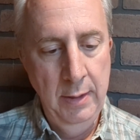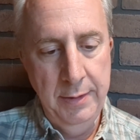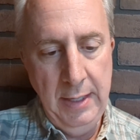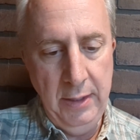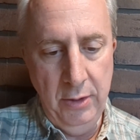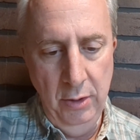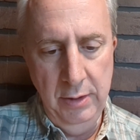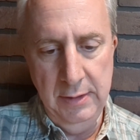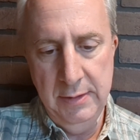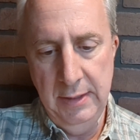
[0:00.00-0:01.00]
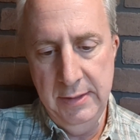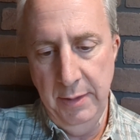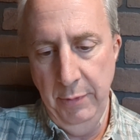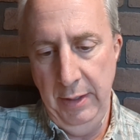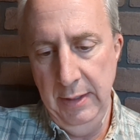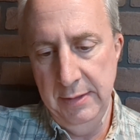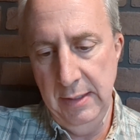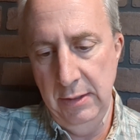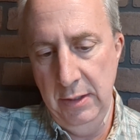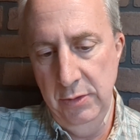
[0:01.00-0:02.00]
Thank goodness, said Cimorene, as
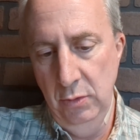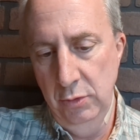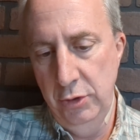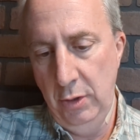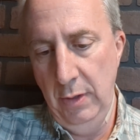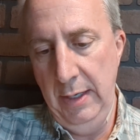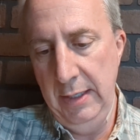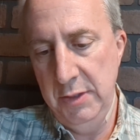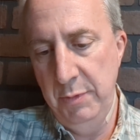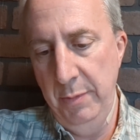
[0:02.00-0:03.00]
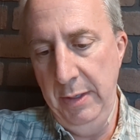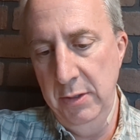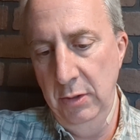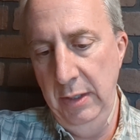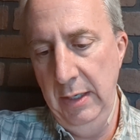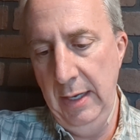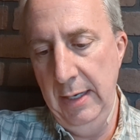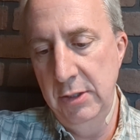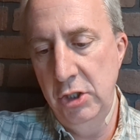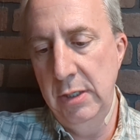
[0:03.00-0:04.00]
Kazul shook her head experimentally
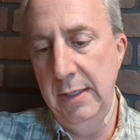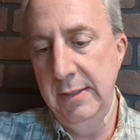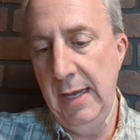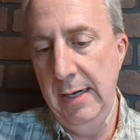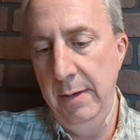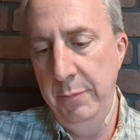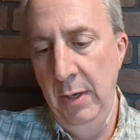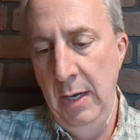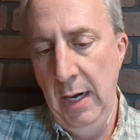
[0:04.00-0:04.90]
and, and sat up.